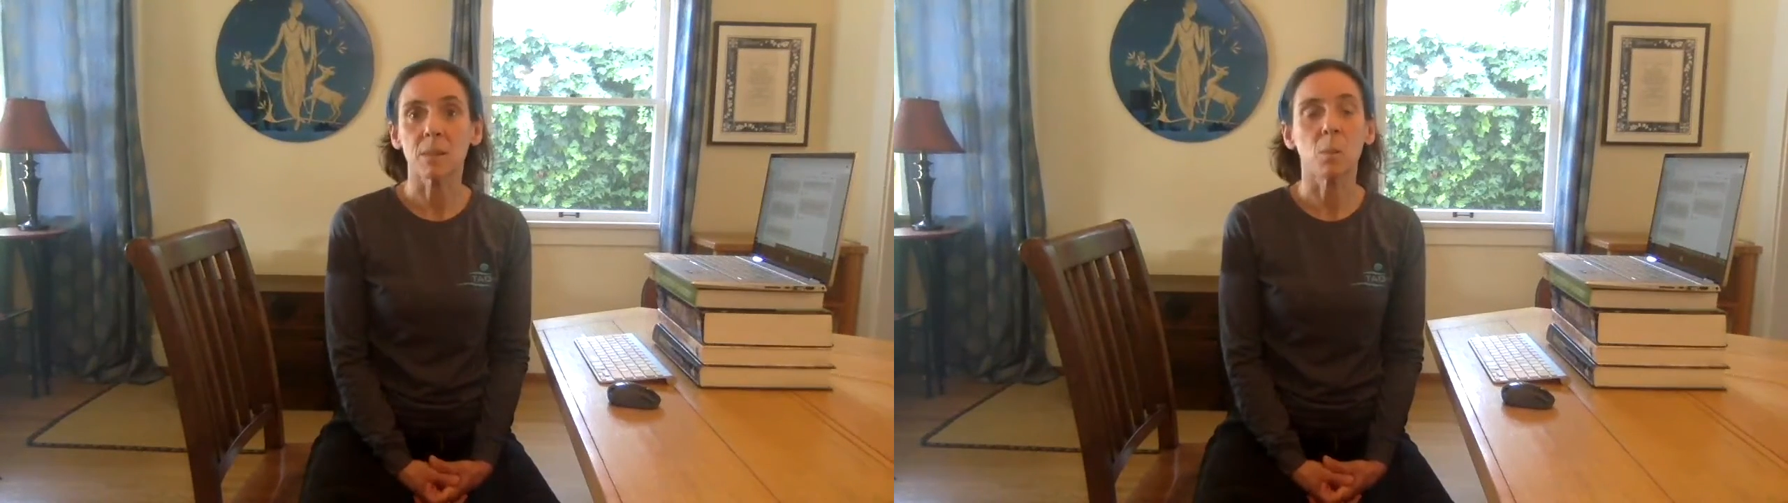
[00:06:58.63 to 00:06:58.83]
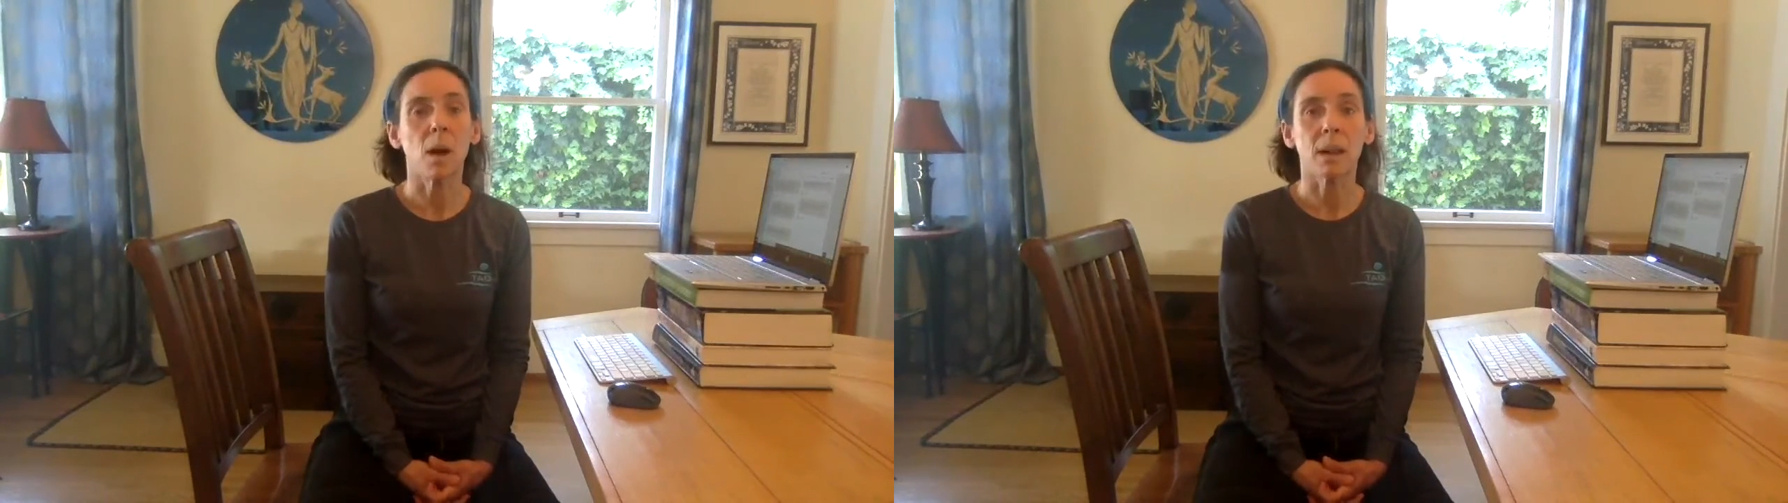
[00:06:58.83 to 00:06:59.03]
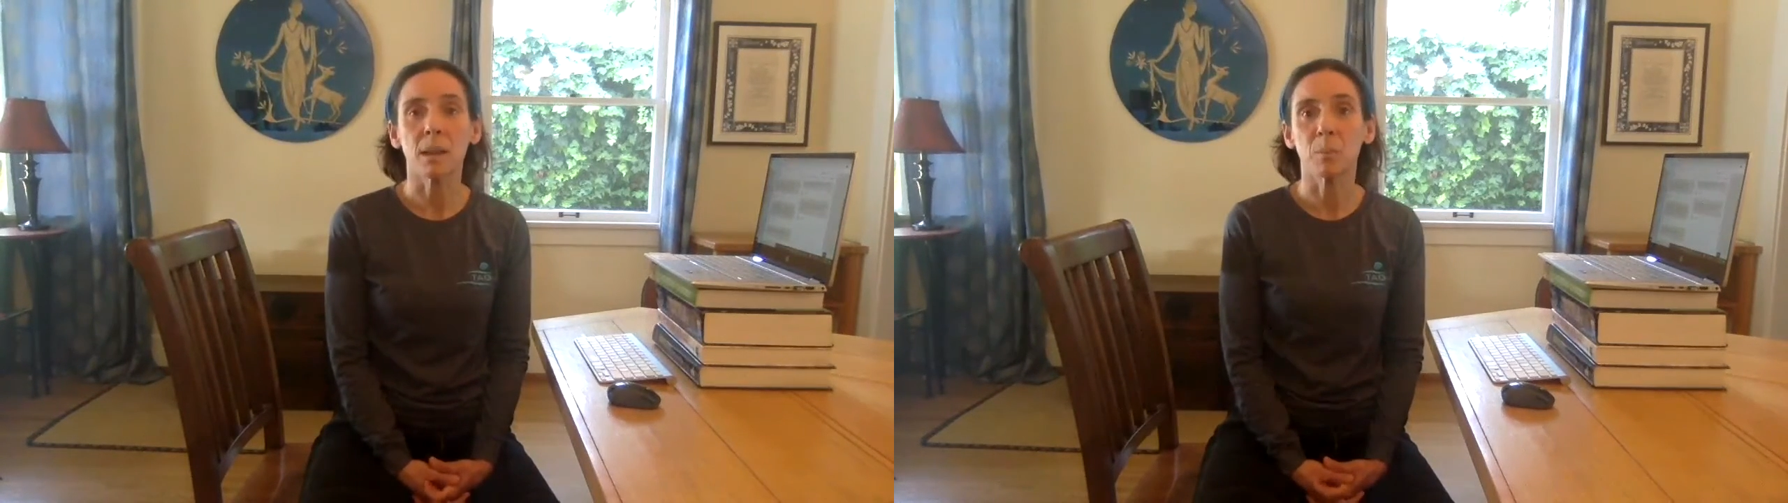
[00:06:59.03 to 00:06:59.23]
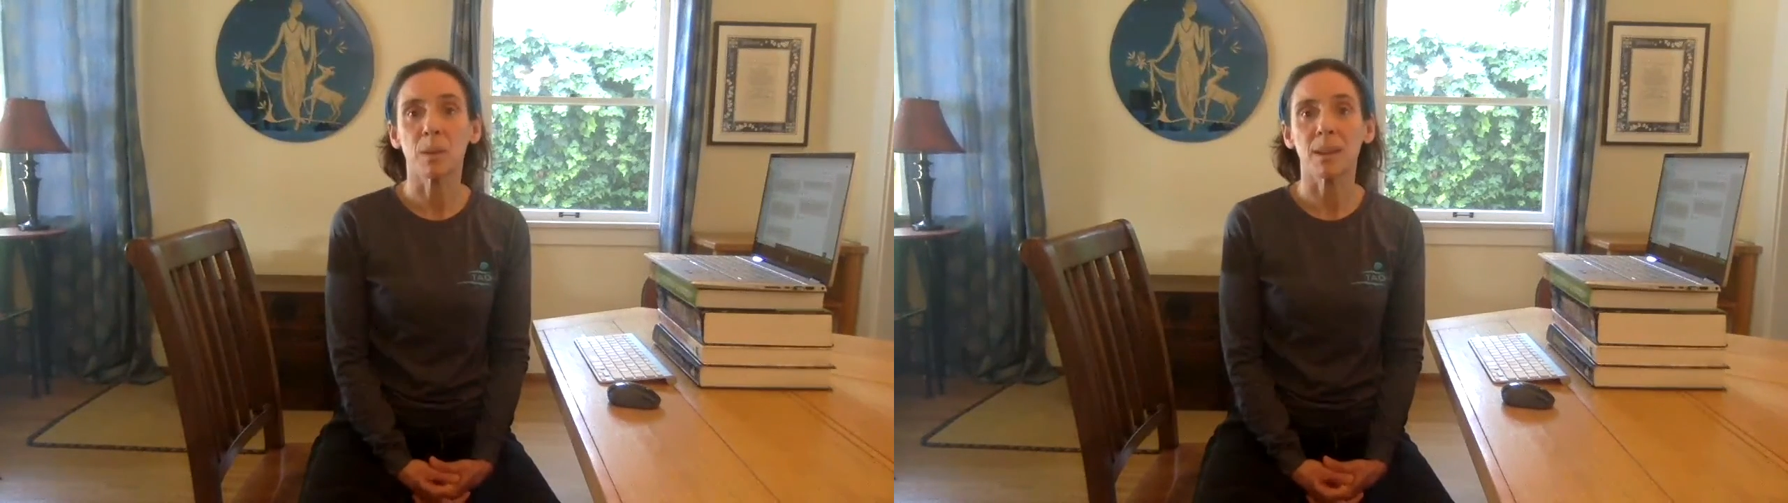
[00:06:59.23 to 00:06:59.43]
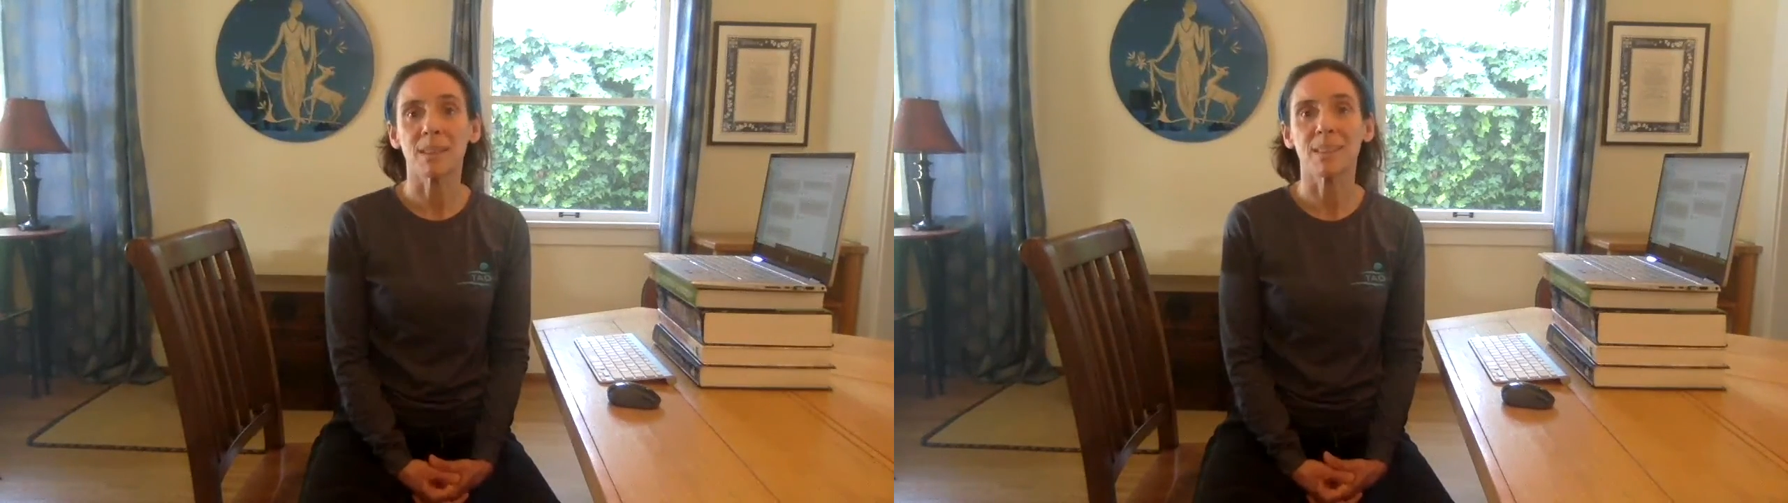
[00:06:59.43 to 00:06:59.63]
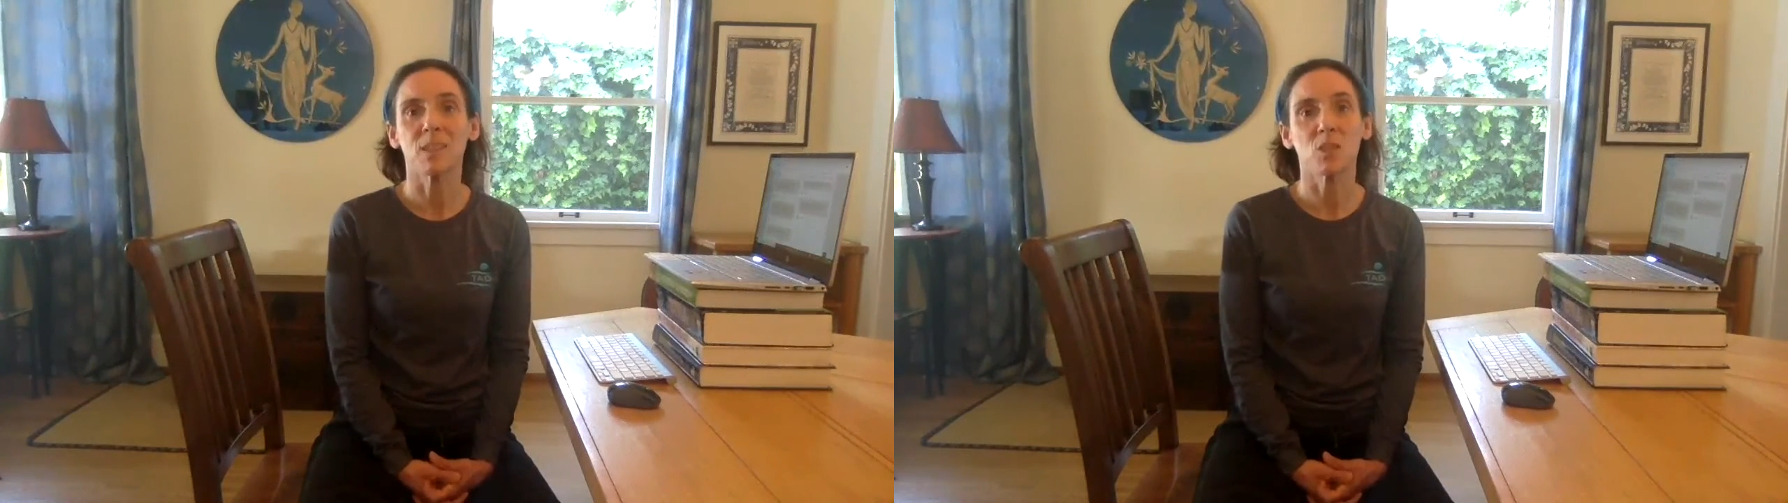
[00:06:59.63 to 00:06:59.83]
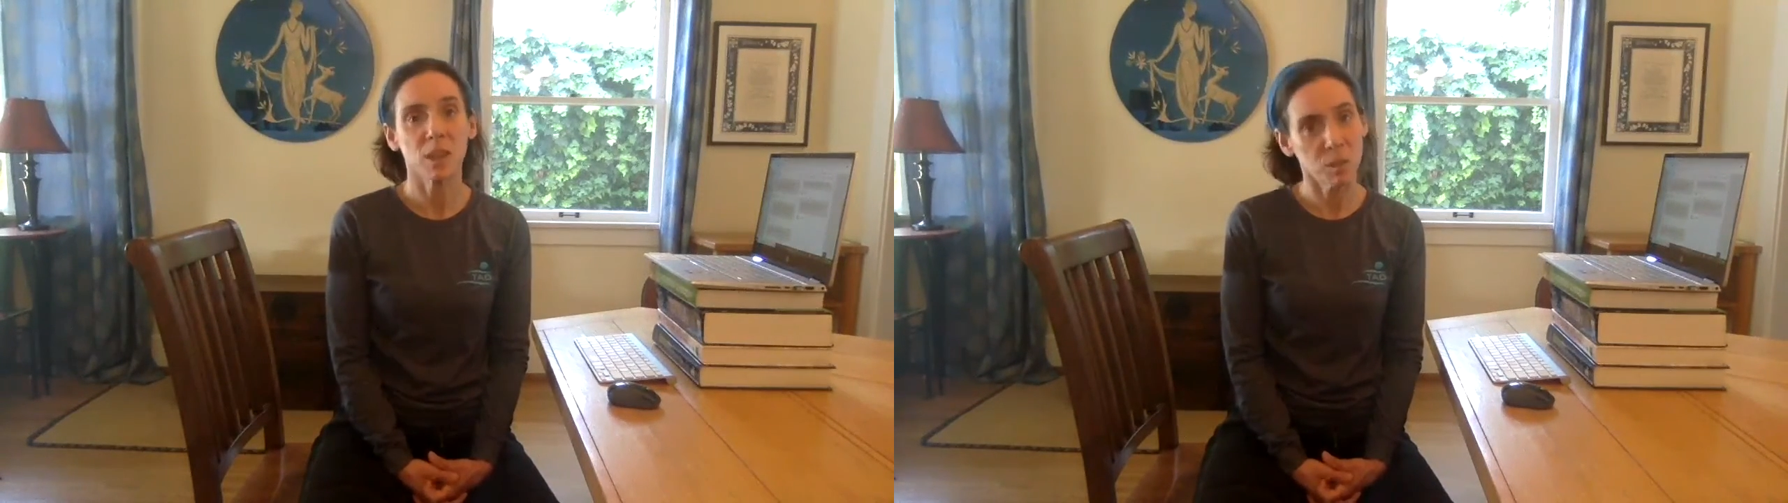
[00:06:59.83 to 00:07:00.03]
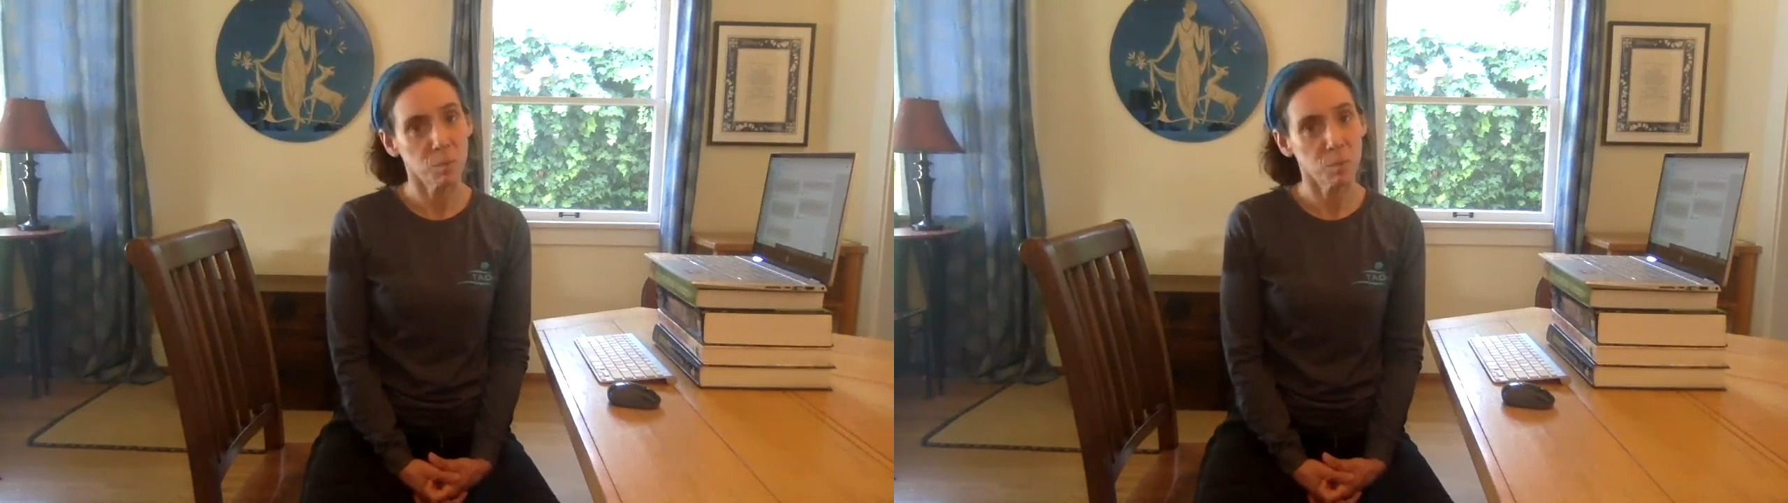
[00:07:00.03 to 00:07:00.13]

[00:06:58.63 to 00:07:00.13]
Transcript: walking breaks, stretch